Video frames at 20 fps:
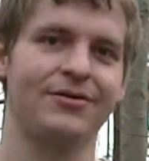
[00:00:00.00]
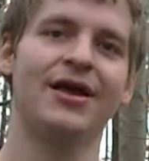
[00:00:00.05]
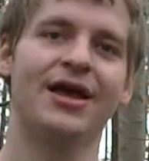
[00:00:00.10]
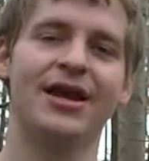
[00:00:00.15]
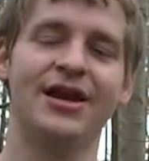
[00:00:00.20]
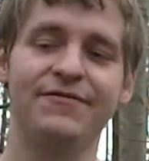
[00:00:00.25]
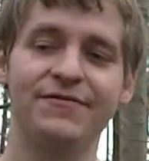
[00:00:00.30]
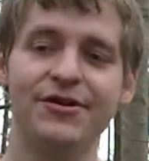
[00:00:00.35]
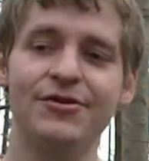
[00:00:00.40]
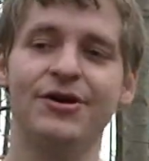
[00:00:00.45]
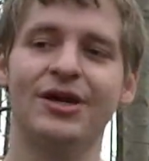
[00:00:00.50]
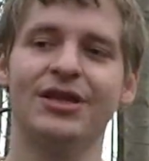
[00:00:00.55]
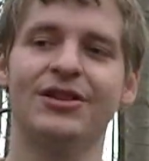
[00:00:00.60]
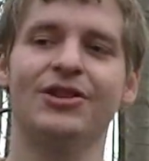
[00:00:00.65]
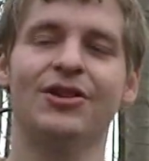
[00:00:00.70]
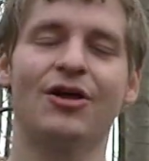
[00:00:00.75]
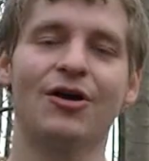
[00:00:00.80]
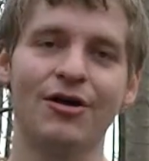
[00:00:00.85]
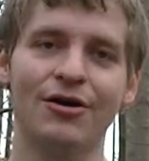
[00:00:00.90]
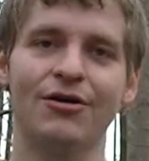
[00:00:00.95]
And if you can
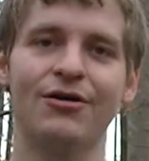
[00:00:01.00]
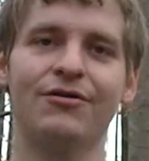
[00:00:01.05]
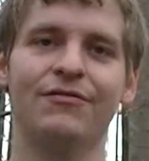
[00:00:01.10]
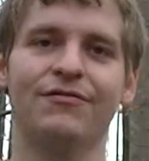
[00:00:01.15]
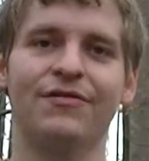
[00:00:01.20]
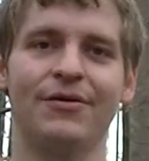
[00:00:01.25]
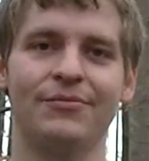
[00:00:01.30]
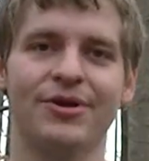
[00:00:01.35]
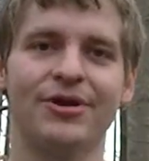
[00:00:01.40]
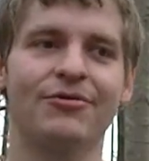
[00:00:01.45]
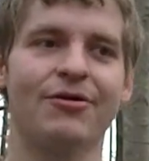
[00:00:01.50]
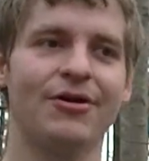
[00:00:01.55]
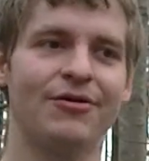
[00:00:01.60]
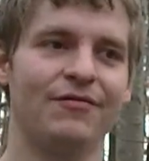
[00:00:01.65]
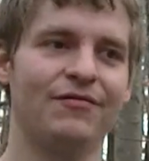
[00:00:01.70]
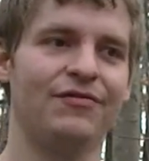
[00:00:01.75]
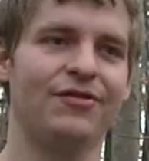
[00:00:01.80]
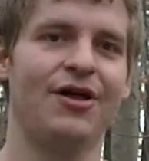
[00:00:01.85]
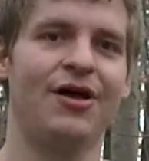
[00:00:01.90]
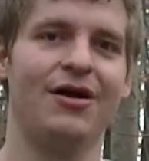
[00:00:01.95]
learn from your own
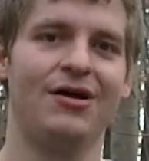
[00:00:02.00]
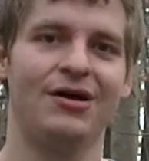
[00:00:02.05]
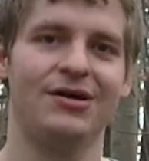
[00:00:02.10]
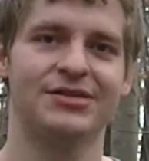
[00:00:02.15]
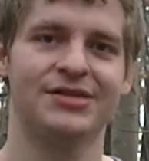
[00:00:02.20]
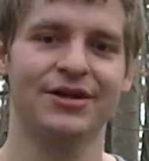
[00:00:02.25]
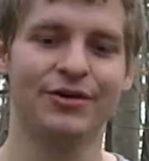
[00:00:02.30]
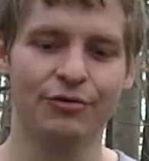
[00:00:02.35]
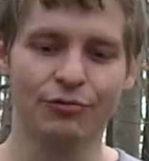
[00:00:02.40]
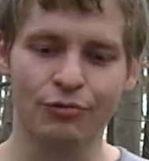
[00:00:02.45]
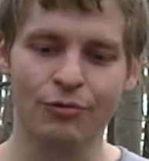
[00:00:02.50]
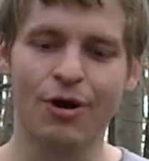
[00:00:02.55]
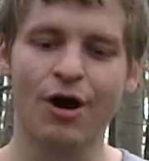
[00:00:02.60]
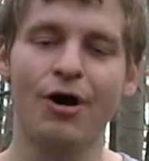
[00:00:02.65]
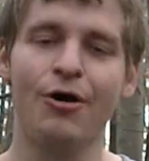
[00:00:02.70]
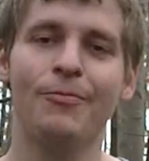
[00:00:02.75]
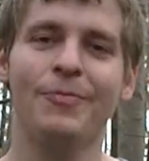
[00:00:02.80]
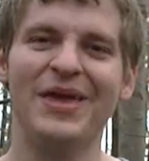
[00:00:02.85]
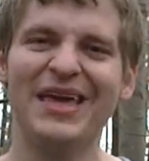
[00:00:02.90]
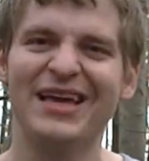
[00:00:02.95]
flaws and
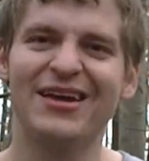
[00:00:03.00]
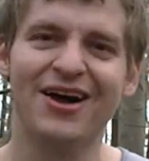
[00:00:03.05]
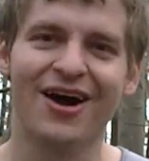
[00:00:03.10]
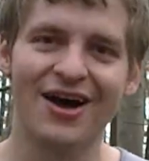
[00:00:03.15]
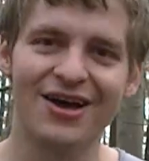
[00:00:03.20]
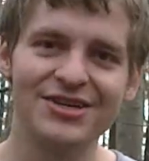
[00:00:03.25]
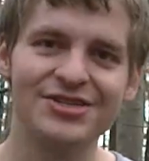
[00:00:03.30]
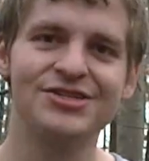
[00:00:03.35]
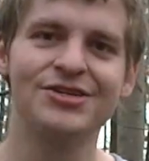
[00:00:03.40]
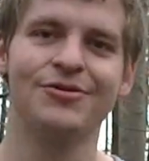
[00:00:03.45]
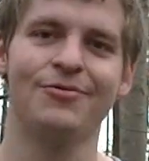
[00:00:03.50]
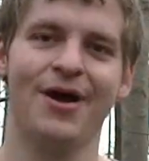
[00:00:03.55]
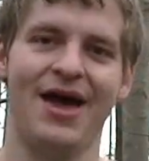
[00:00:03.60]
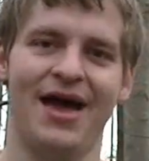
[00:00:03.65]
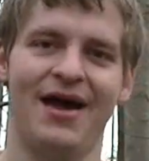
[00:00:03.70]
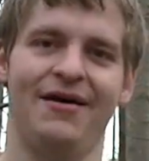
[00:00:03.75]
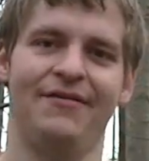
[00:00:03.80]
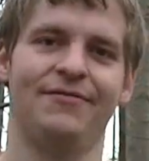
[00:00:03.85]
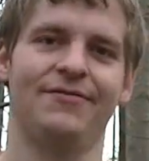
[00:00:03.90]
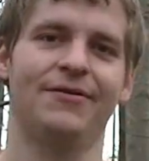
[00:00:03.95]
grow because you
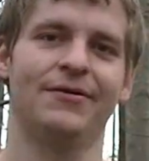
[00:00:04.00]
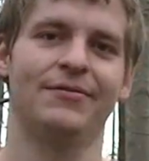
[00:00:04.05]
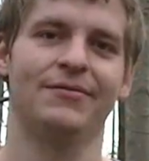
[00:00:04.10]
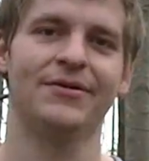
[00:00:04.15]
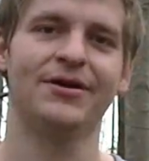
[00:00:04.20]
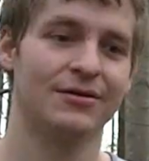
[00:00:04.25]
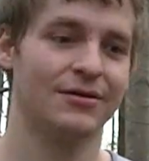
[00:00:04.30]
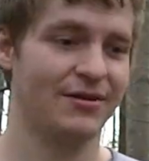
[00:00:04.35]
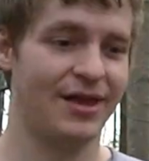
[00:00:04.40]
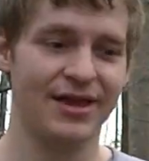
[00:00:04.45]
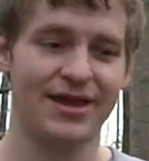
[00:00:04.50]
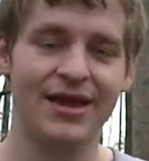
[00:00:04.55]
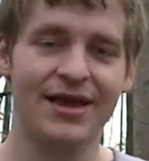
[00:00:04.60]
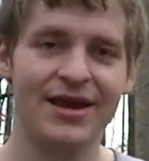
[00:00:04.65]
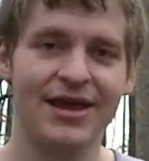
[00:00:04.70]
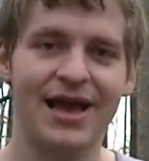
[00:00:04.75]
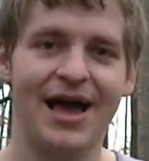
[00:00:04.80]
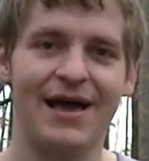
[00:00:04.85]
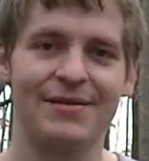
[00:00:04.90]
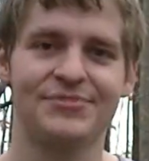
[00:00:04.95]
have them, like
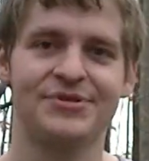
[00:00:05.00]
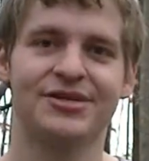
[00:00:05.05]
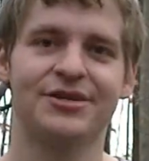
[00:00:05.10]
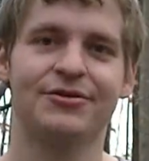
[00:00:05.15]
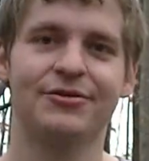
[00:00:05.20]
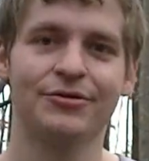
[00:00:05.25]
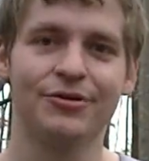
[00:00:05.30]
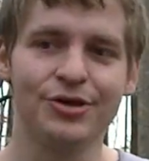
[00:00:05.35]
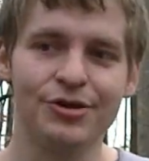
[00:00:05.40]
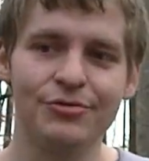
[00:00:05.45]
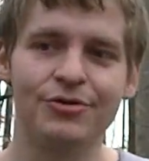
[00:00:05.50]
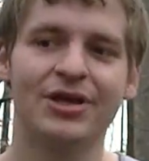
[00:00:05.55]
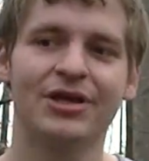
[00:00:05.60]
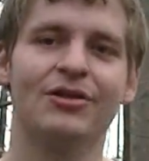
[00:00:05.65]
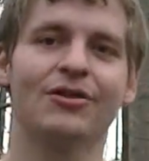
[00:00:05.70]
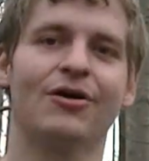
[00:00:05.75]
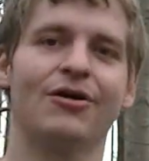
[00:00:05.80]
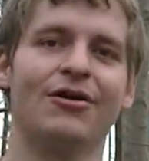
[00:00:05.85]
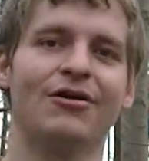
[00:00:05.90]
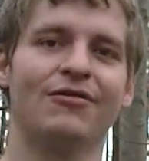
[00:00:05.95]
any obstacle, you
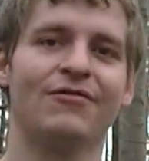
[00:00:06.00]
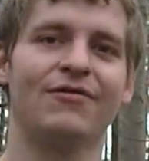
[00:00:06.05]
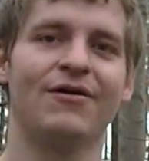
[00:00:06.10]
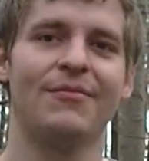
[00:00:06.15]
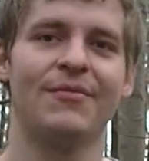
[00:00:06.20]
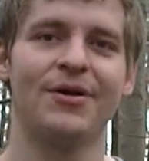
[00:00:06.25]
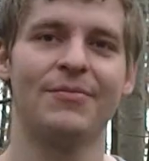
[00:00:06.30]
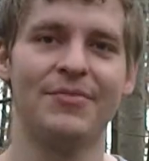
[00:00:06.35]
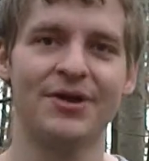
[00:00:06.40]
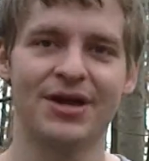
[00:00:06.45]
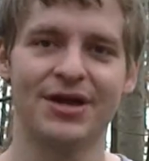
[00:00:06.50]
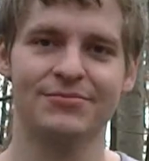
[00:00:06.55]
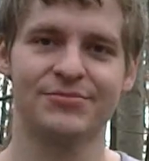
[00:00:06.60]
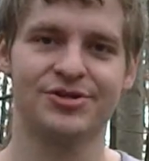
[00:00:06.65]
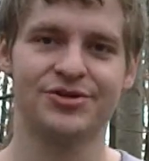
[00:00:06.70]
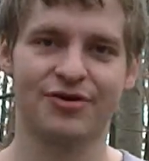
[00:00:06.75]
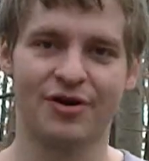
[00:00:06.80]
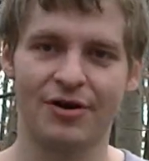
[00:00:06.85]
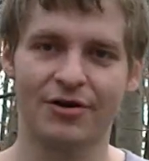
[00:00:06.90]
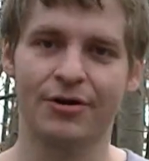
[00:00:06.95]
can learn from it, become
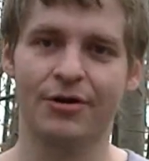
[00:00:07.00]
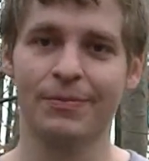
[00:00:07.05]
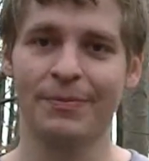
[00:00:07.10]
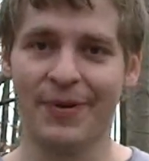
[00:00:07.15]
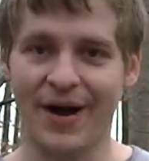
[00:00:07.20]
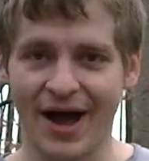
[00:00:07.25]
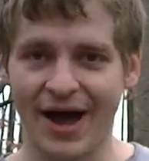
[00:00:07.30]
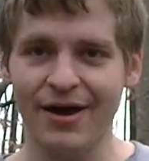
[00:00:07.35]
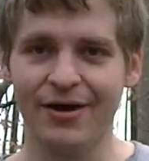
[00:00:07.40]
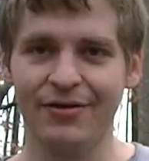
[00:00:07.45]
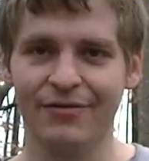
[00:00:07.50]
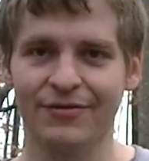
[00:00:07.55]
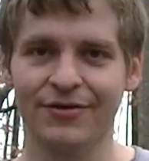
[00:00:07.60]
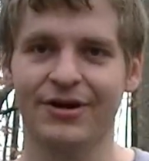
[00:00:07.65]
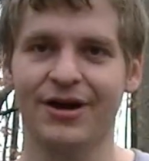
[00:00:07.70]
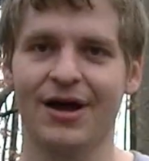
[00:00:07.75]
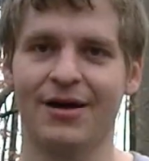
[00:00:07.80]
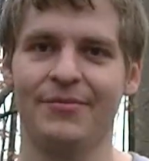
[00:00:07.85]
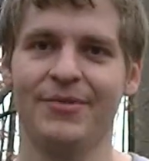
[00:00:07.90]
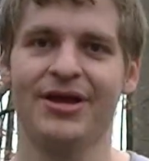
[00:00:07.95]
stronger by
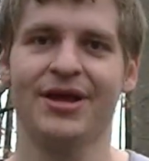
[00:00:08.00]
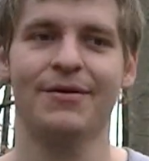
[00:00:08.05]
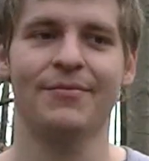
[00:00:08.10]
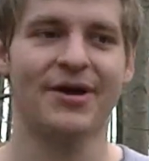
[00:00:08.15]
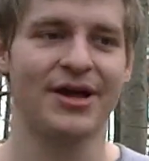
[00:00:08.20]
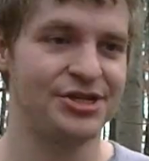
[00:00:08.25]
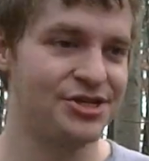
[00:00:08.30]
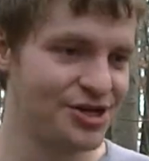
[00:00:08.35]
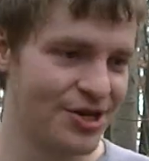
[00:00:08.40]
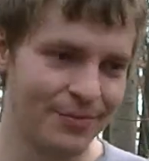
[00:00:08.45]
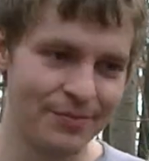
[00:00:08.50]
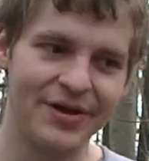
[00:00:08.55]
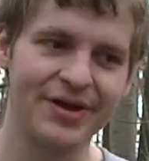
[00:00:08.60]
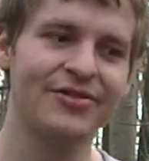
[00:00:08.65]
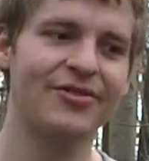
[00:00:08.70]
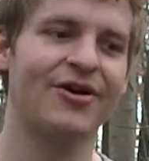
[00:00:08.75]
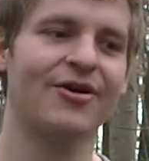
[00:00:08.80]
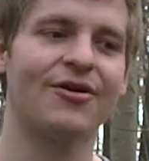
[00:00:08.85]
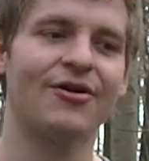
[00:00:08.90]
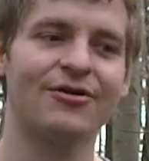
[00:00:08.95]
overcoming it. By
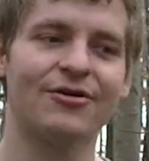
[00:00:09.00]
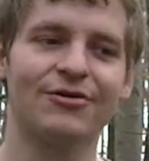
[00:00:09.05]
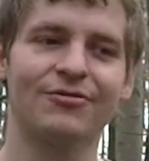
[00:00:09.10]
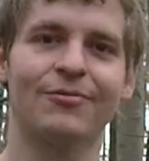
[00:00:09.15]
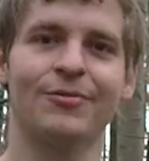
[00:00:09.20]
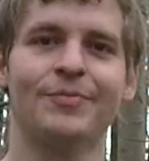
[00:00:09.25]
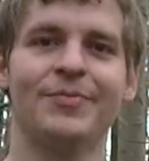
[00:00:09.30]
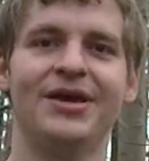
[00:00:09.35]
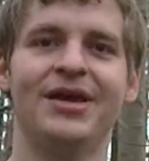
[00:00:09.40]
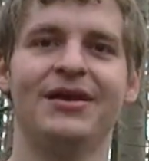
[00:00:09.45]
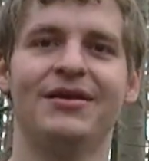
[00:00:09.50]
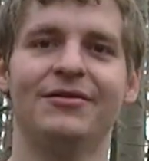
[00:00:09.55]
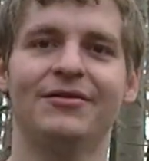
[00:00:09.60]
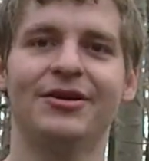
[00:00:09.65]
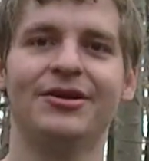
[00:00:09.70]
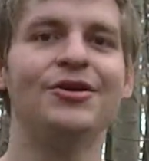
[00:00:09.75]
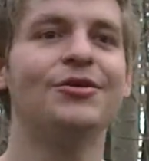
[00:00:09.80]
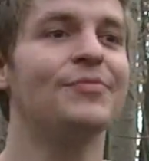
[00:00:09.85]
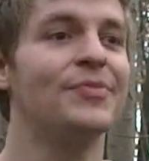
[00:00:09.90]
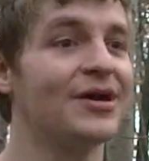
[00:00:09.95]
jumping the hurdle
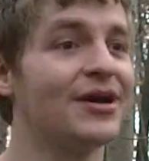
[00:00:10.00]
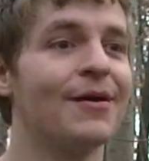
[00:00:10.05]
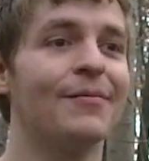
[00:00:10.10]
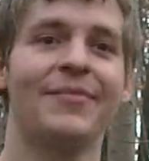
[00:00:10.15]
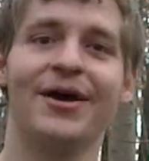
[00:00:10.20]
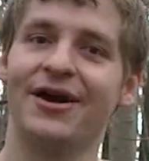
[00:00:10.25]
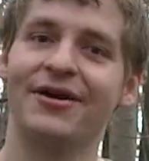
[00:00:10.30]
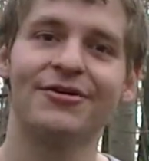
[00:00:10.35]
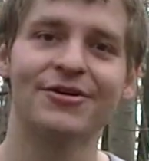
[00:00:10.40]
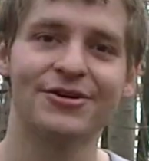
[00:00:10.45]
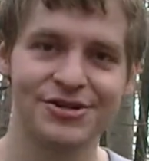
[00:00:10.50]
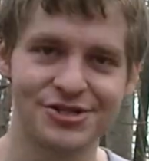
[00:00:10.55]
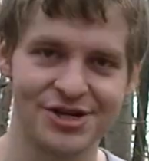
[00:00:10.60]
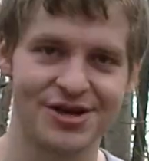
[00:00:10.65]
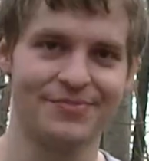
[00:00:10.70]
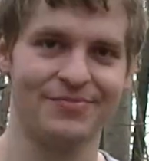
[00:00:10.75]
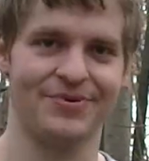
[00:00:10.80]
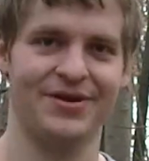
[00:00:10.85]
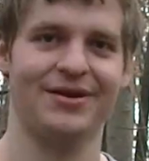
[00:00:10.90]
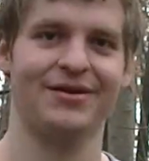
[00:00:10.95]
repeatedly, you become better at
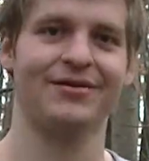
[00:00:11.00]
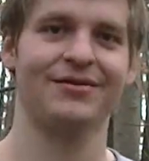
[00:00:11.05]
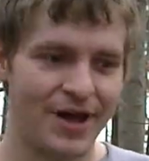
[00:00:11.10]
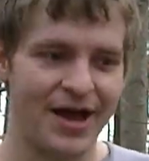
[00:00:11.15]
jumping.